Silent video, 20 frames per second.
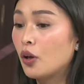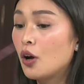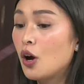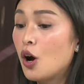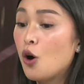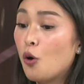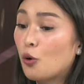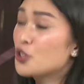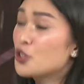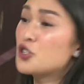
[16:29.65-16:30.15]

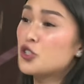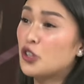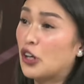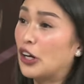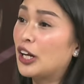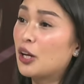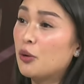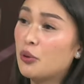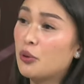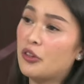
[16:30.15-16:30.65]
who are struggling
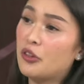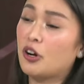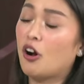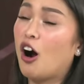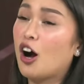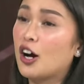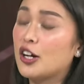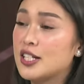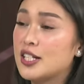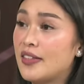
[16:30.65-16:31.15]
with their
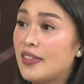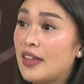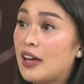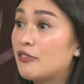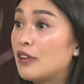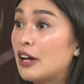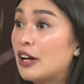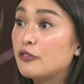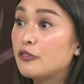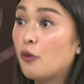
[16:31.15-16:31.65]
cards and they have
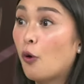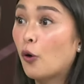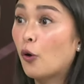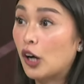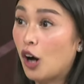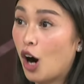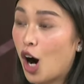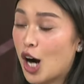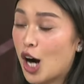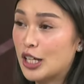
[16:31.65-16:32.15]
like 4
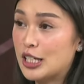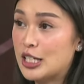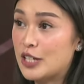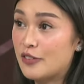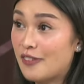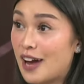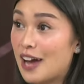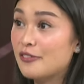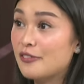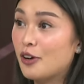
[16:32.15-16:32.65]
cards,
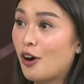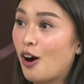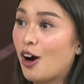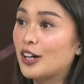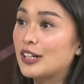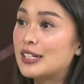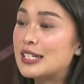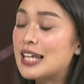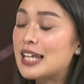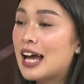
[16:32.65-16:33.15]
5 cards.